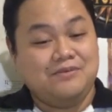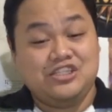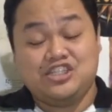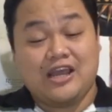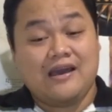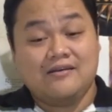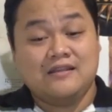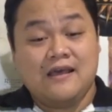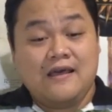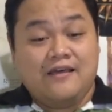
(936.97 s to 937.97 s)
please check out
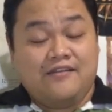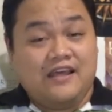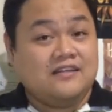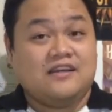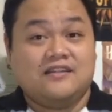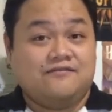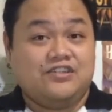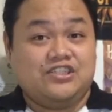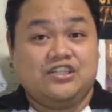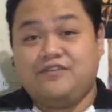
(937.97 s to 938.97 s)
the uncut
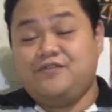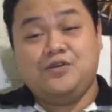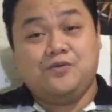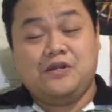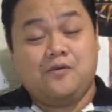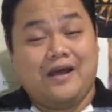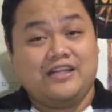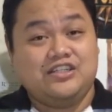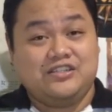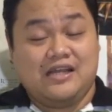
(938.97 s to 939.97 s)
version. If you want to
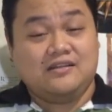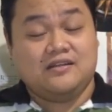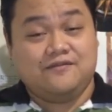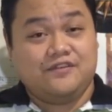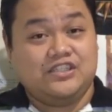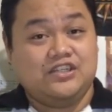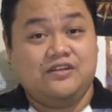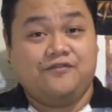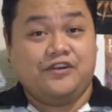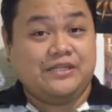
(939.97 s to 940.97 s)
watch the uncut
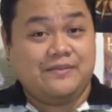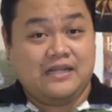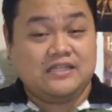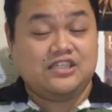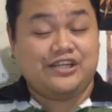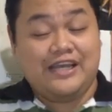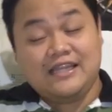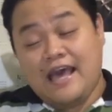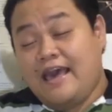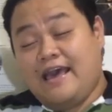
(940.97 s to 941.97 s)
version, 40 minutes straight,
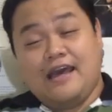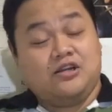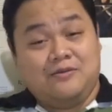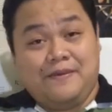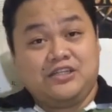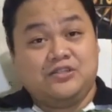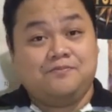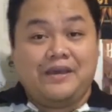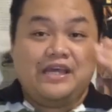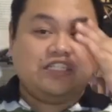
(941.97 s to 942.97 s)
head on the
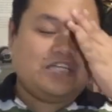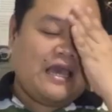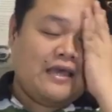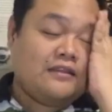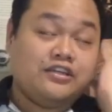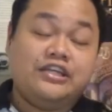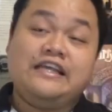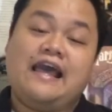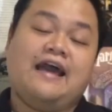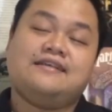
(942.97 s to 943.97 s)
Patreon page. And
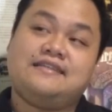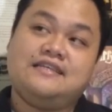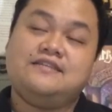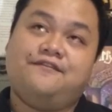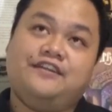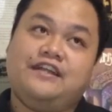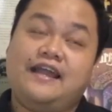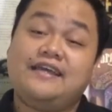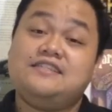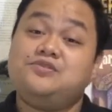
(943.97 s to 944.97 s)
early access for the
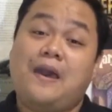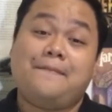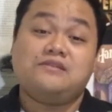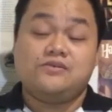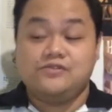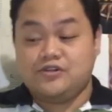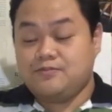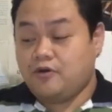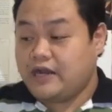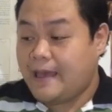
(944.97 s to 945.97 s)
next 2 episodes or
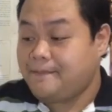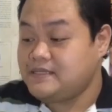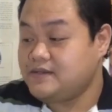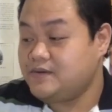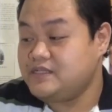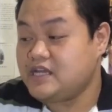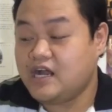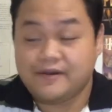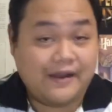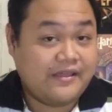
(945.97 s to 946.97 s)
more episodes
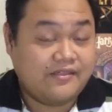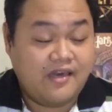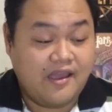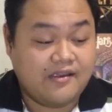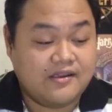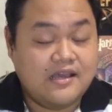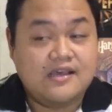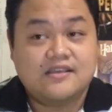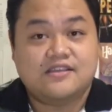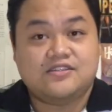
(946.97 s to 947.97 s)
are right there.
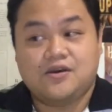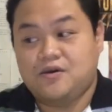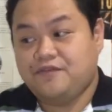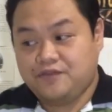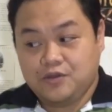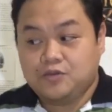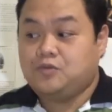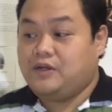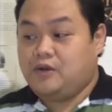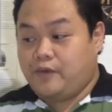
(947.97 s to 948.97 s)
So if you don't
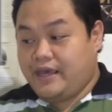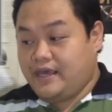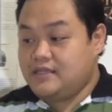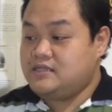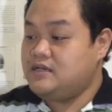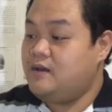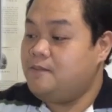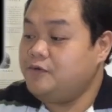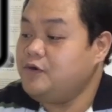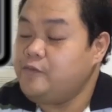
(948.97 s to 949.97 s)
want to wait
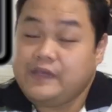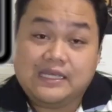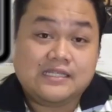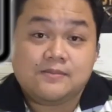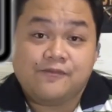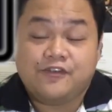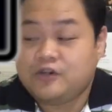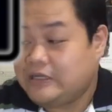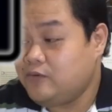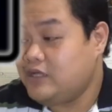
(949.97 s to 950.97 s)
more weeks before
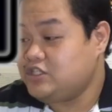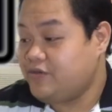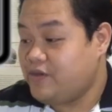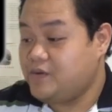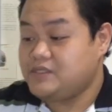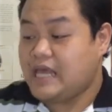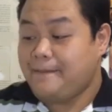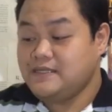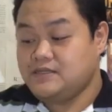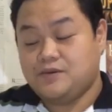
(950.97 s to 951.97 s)
you can watch those
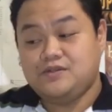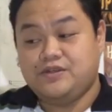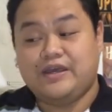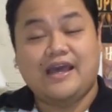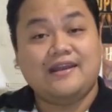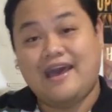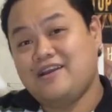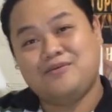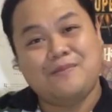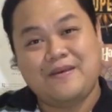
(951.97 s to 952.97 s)
episodes, you can
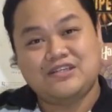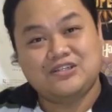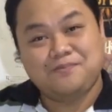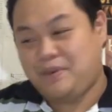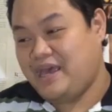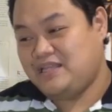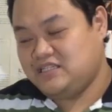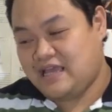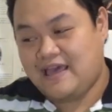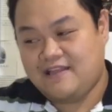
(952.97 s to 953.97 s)
head on my Patreon
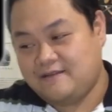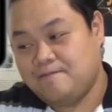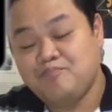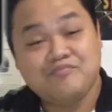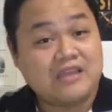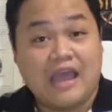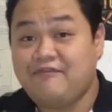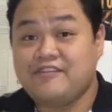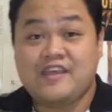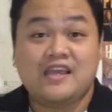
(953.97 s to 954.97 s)
page and
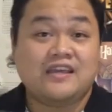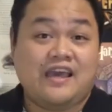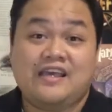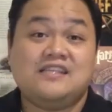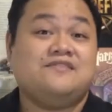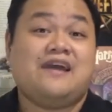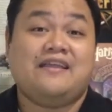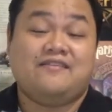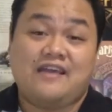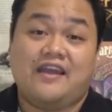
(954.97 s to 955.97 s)
everything is
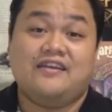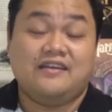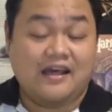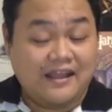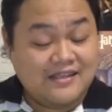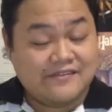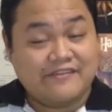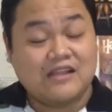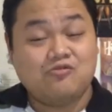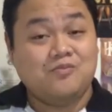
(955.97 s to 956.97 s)
right there. Links
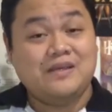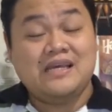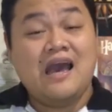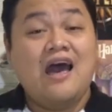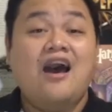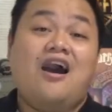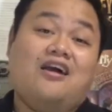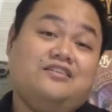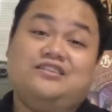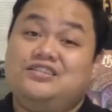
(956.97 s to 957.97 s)
of that will be
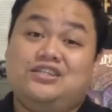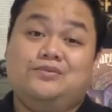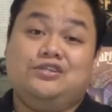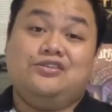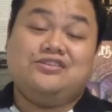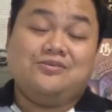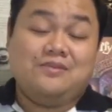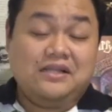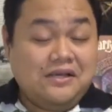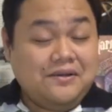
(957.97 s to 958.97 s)
on the description down
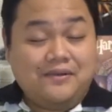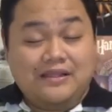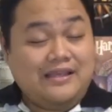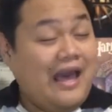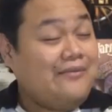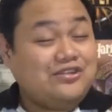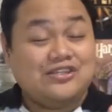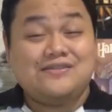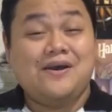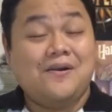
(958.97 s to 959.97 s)
below. And yeah, I'm just